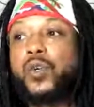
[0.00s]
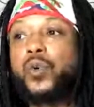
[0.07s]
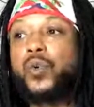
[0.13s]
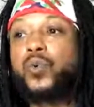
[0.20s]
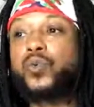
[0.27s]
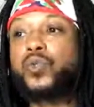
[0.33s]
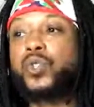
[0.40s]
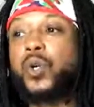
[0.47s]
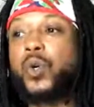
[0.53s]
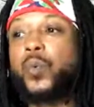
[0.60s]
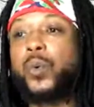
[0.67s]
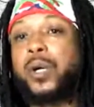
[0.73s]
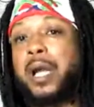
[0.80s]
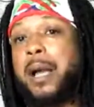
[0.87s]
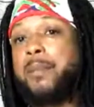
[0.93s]
And so,
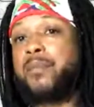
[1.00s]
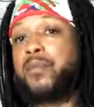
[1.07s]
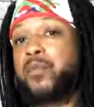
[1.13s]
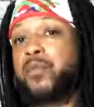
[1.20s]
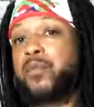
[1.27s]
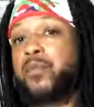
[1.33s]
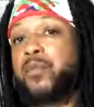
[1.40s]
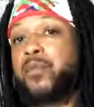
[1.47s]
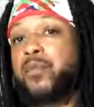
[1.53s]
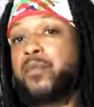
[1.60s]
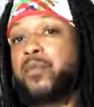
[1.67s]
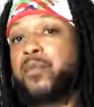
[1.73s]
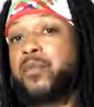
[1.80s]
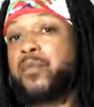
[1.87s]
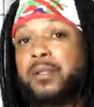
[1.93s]
where I'm from,
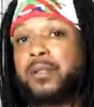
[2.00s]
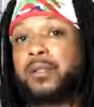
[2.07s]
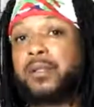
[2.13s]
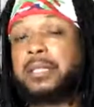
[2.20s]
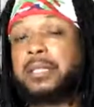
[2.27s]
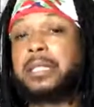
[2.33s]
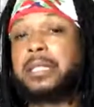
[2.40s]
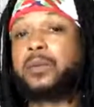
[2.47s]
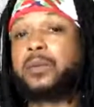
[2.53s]
Maryland,